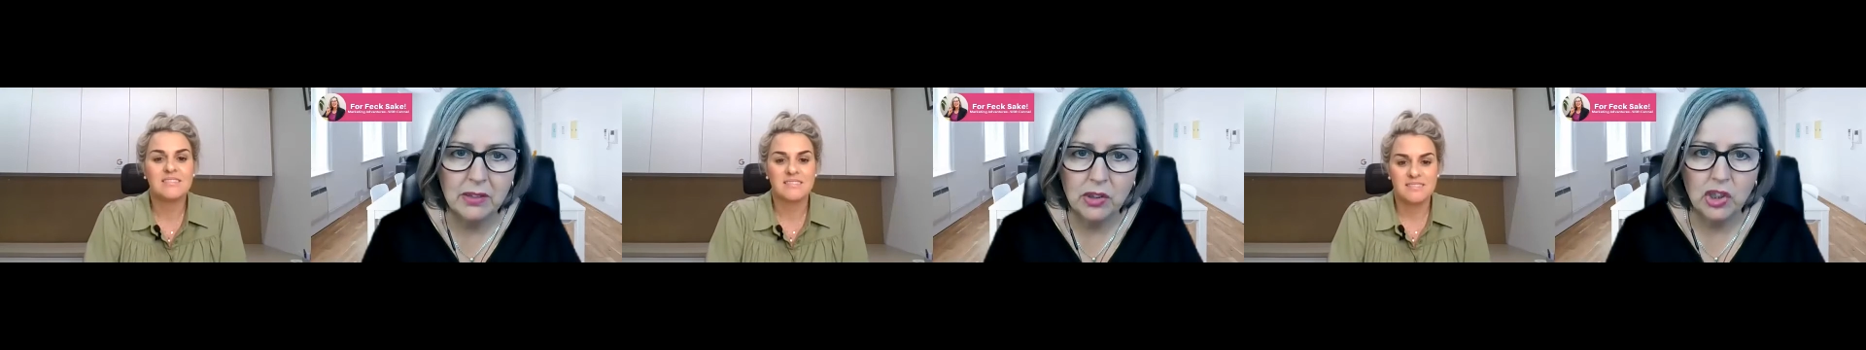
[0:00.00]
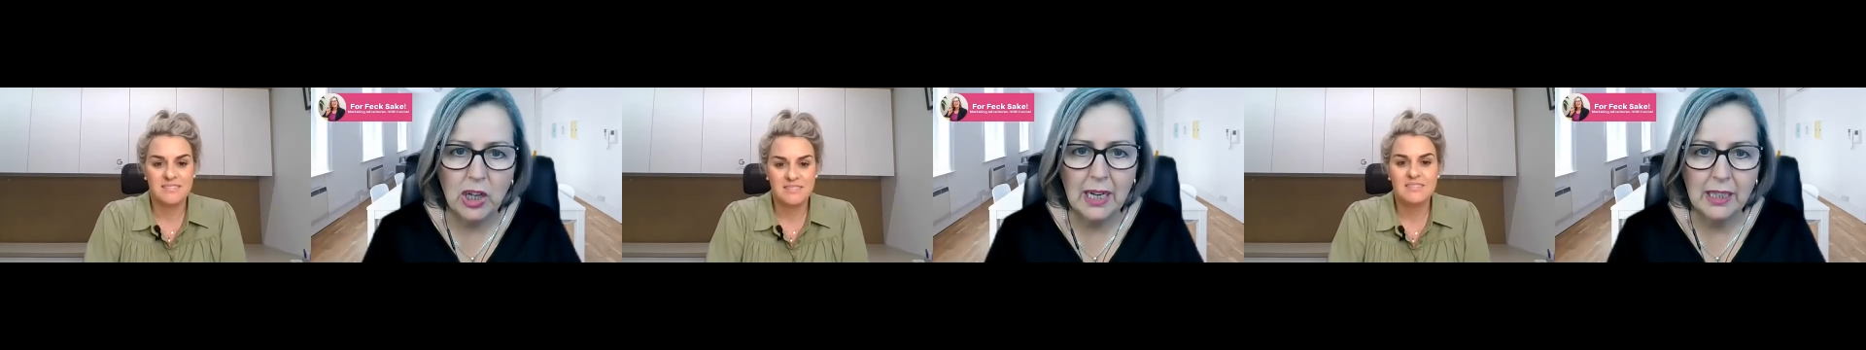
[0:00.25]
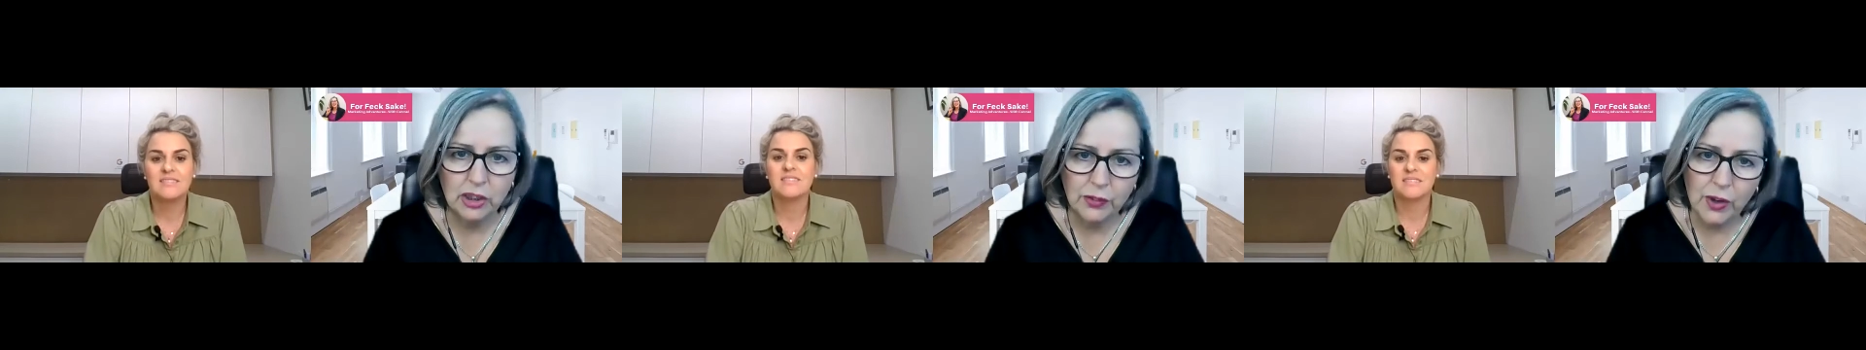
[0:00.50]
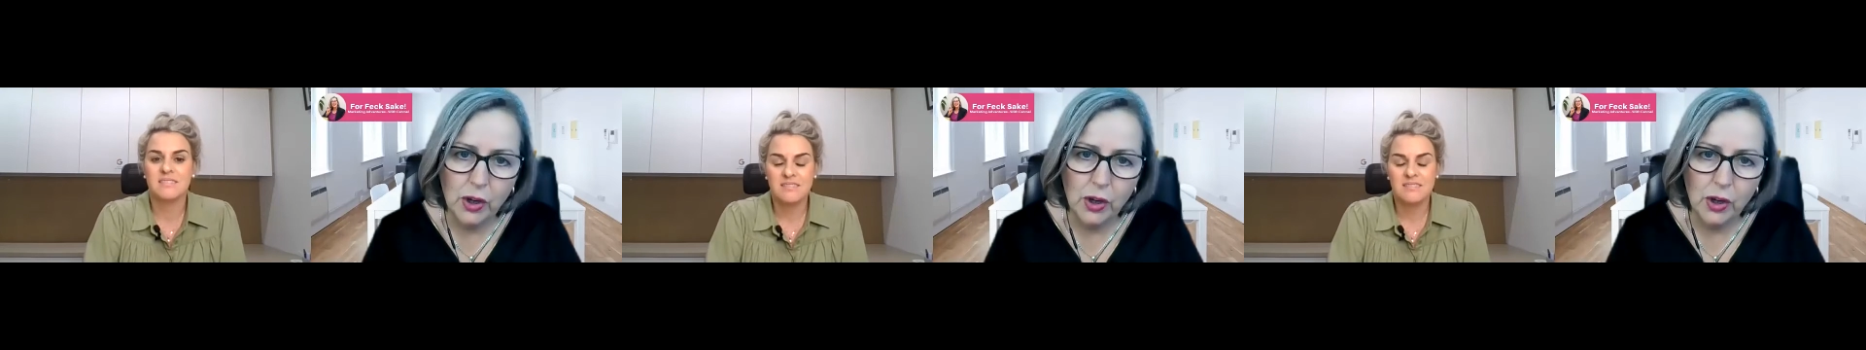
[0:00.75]
Speaker 1: biggest
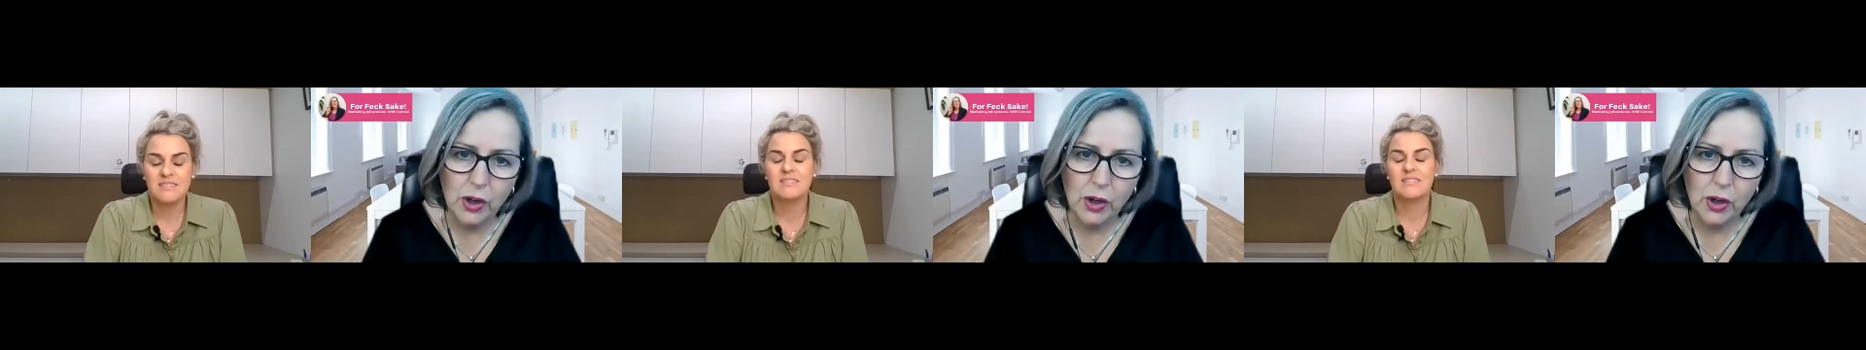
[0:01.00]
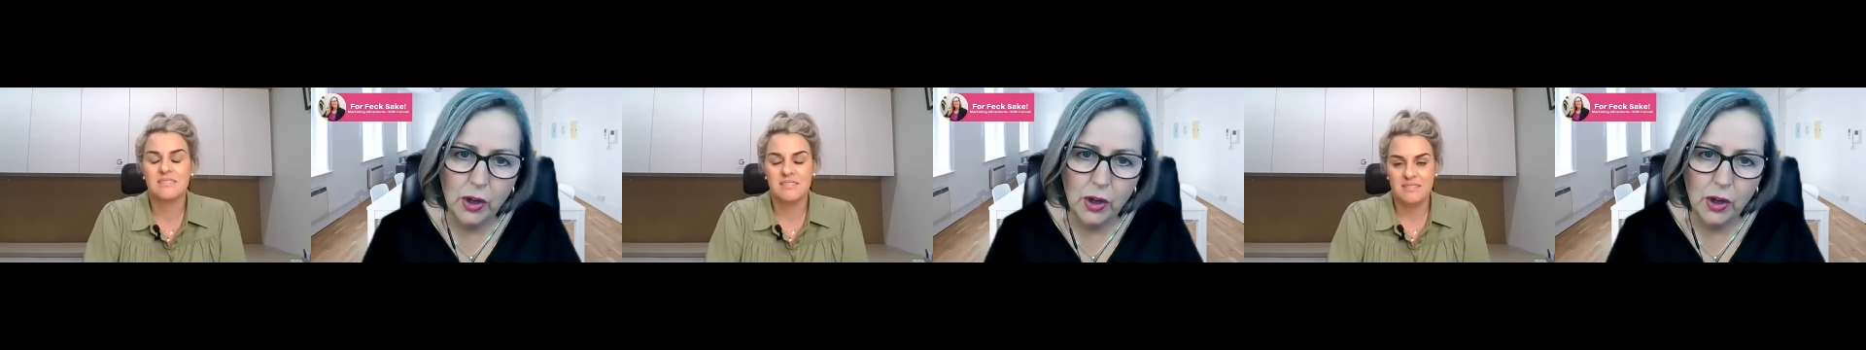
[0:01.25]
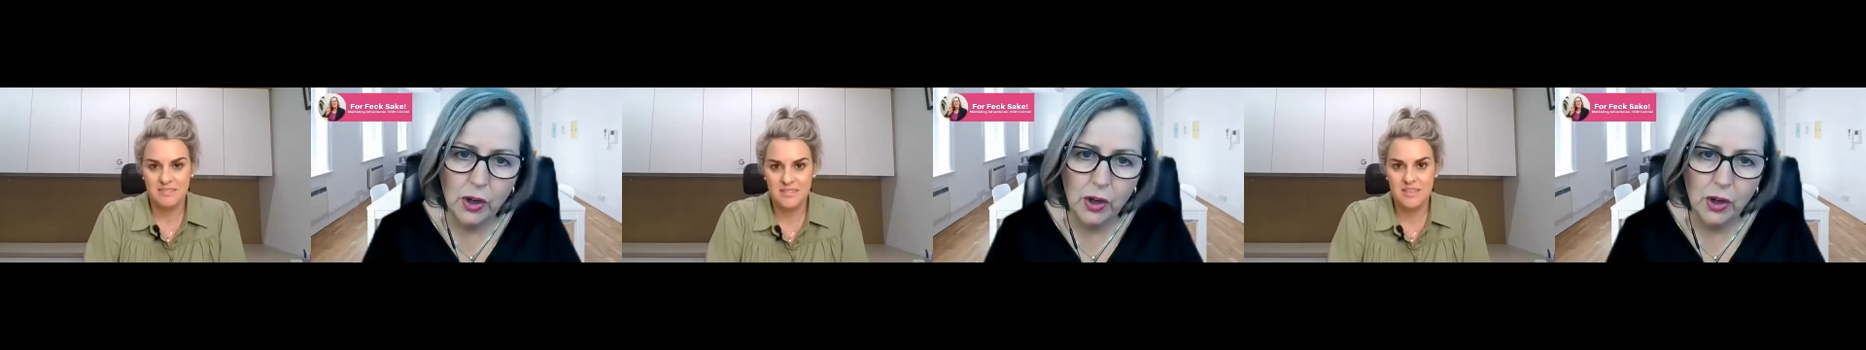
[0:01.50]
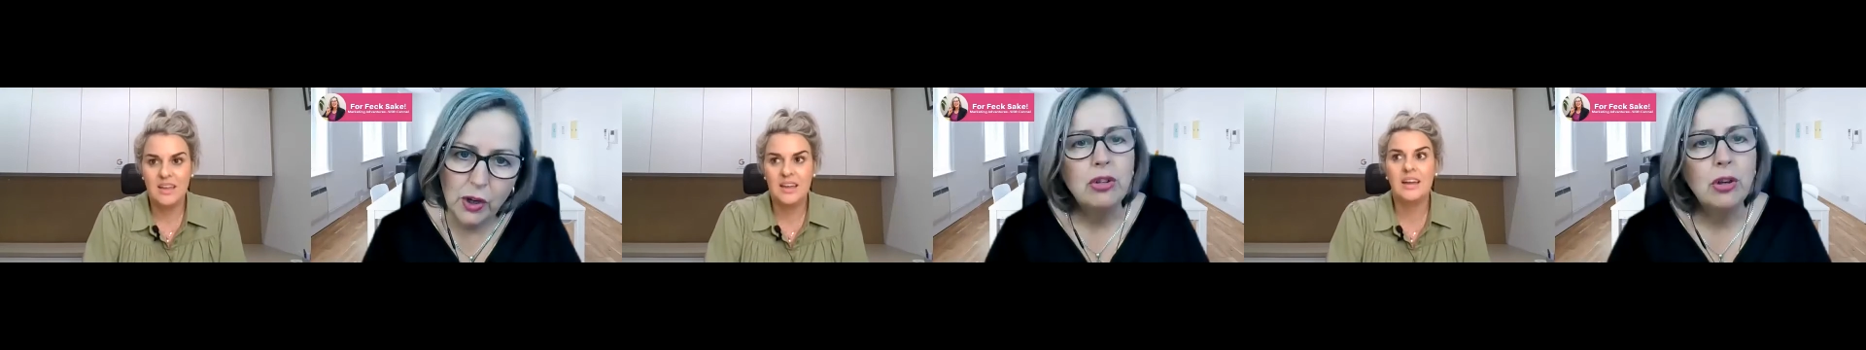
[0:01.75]
challenge of all.
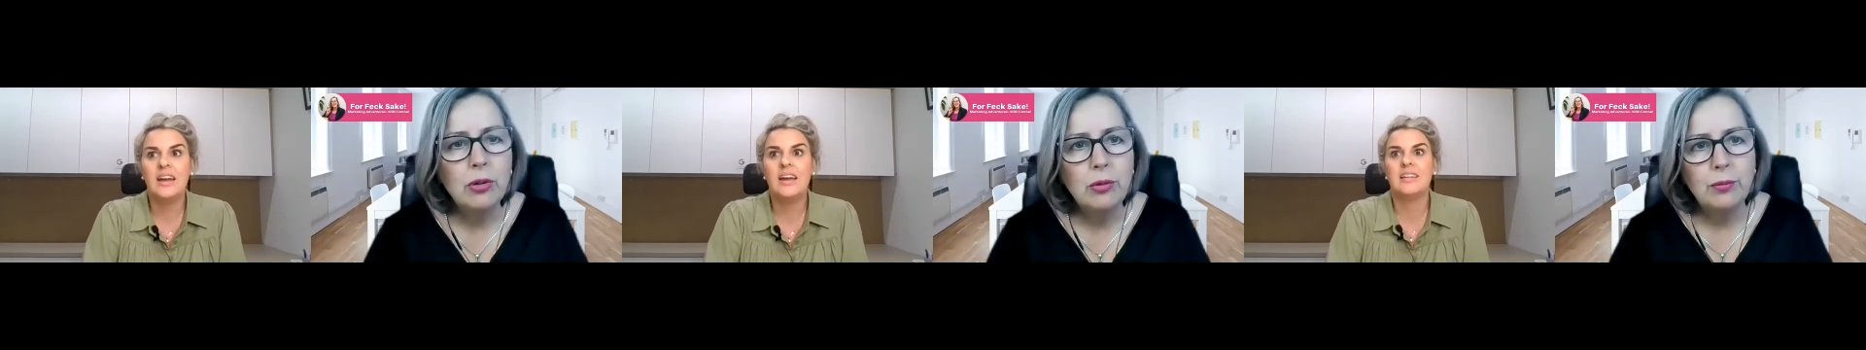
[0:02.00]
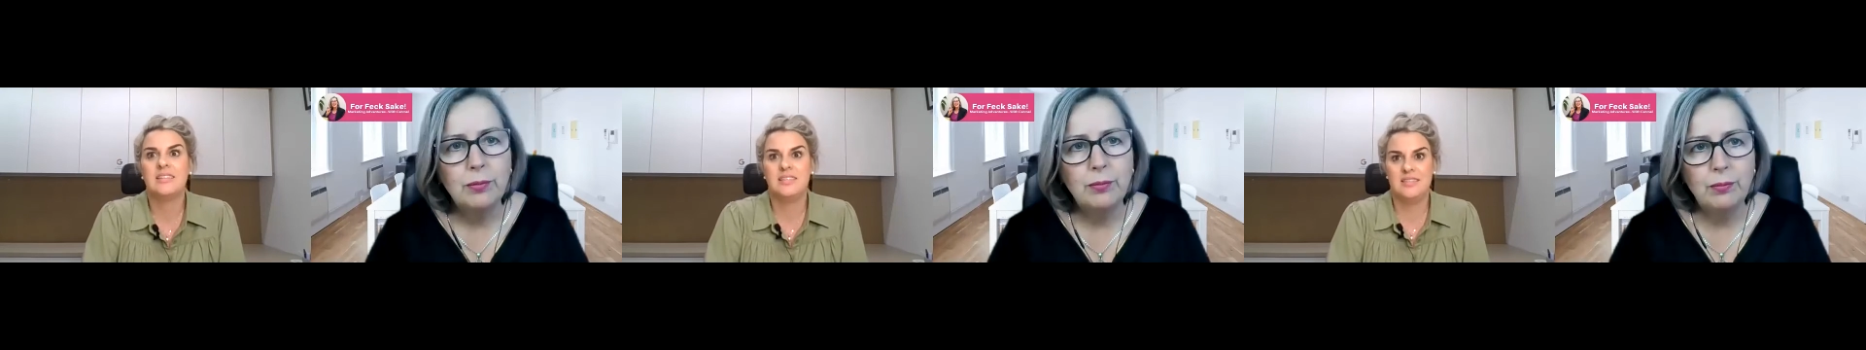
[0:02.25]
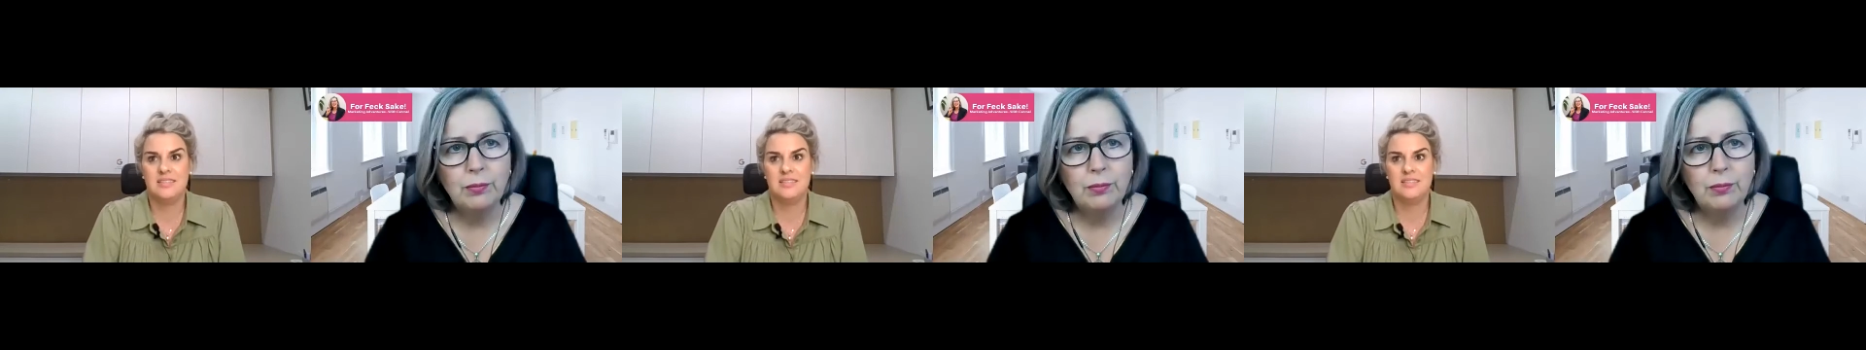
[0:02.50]
Yay. So,